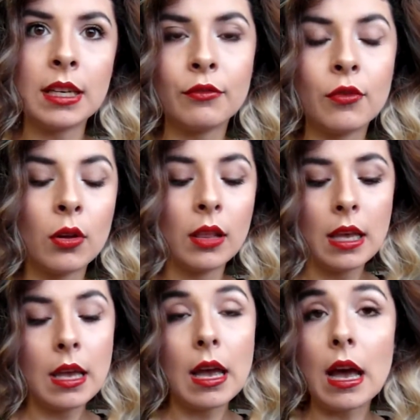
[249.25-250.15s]
full.
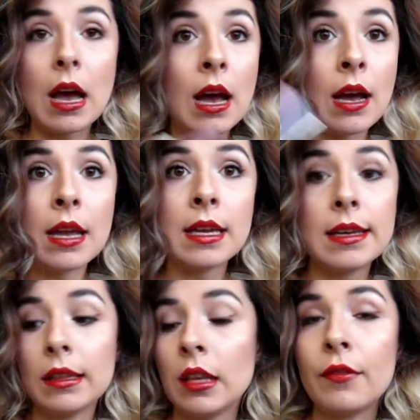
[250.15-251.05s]
I
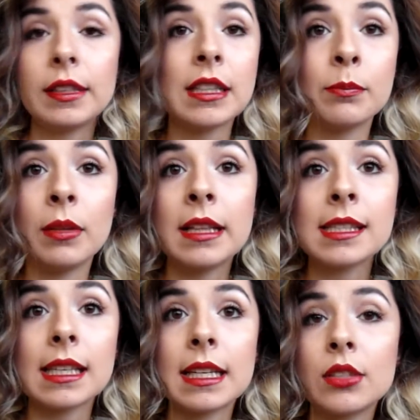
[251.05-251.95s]
love it. It
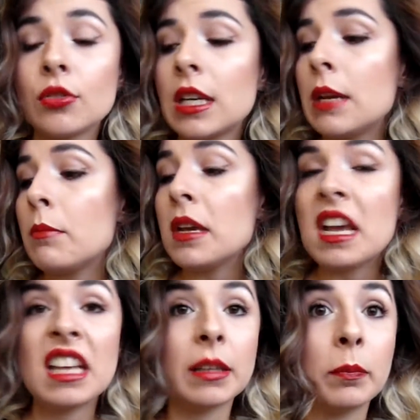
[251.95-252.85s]
blends like a dream.
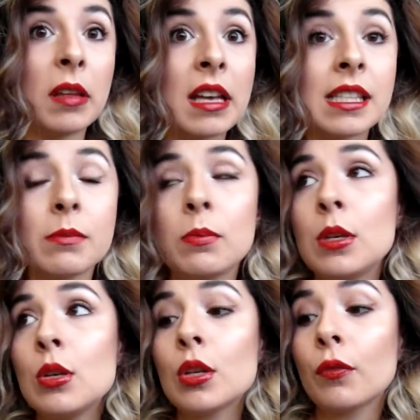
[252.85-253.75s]
It applies
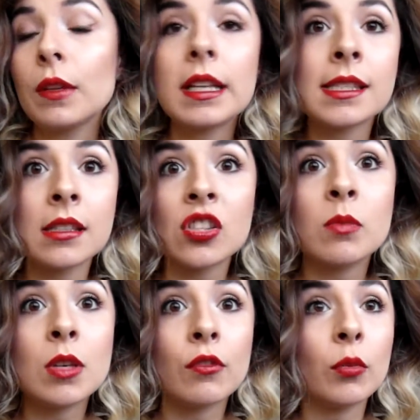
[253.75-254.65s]
beautifully. It's such a
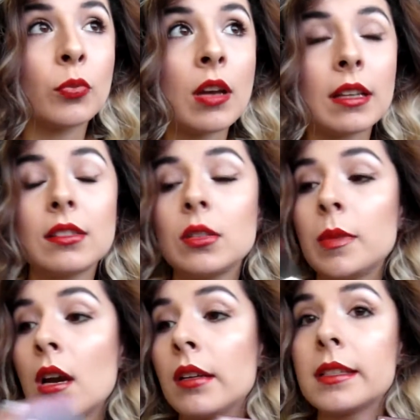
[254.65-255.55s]
beautiful product, to be
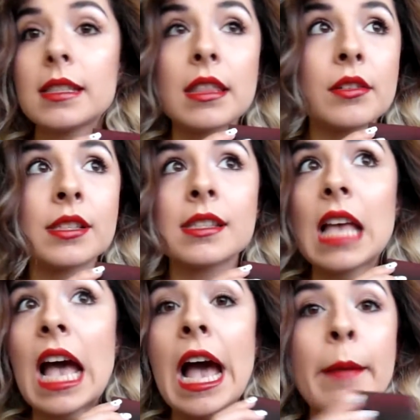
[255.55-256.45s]
honest. There's
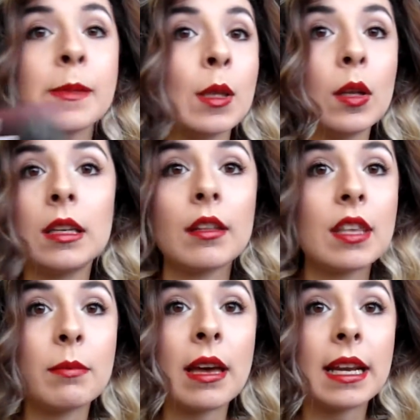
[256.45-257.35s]
absolutely
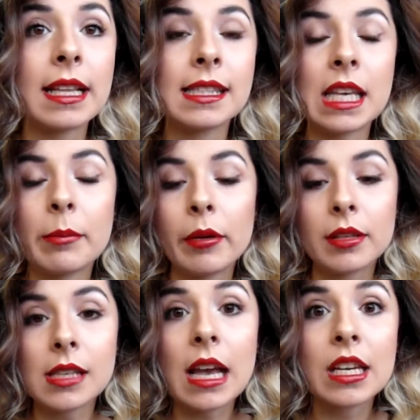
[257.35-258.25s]
nothing bad I can say about
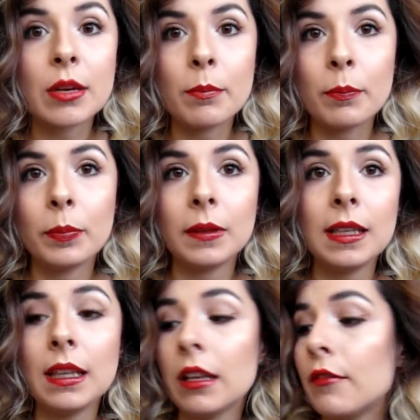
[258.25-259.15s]
this. I
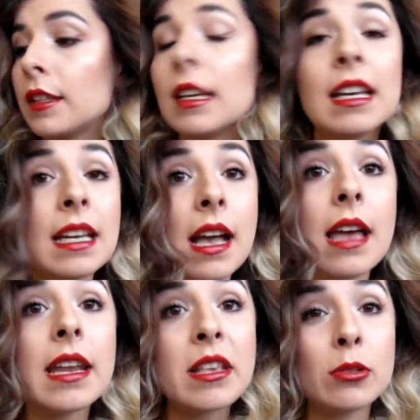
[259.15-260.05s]
completely love it,
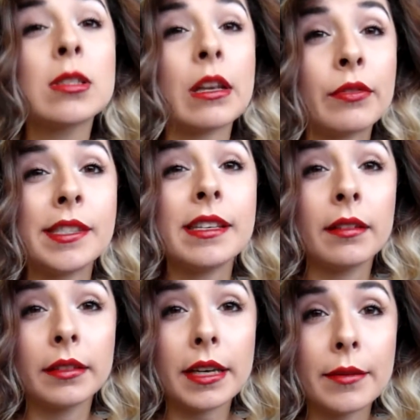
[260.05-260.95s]
and I use it every
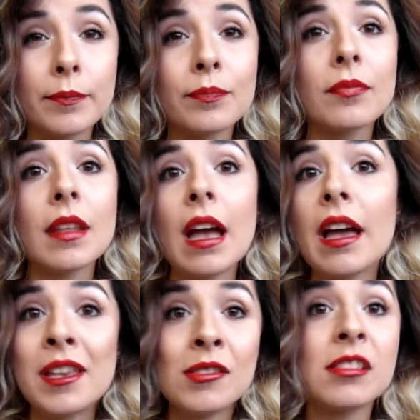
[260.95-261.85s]
single day. I
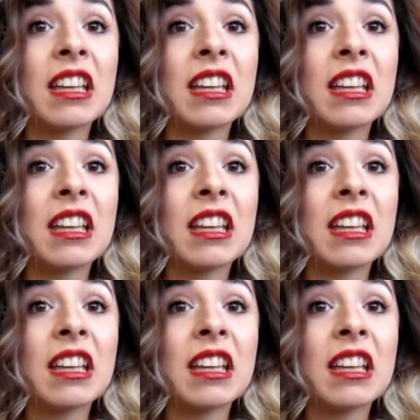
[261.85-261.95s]
used